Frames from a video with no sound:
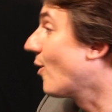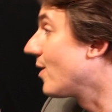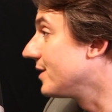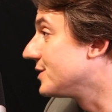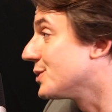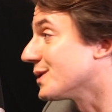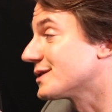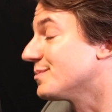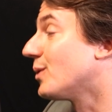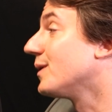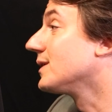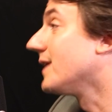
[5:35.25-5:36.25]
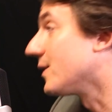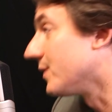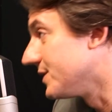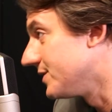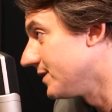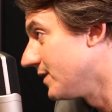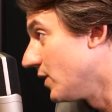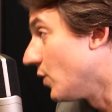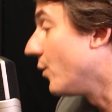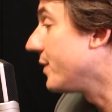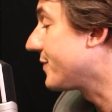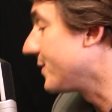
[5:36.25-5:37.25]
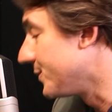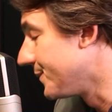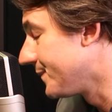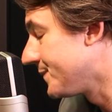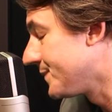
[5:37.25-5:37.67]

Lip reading: forward to exploring language with you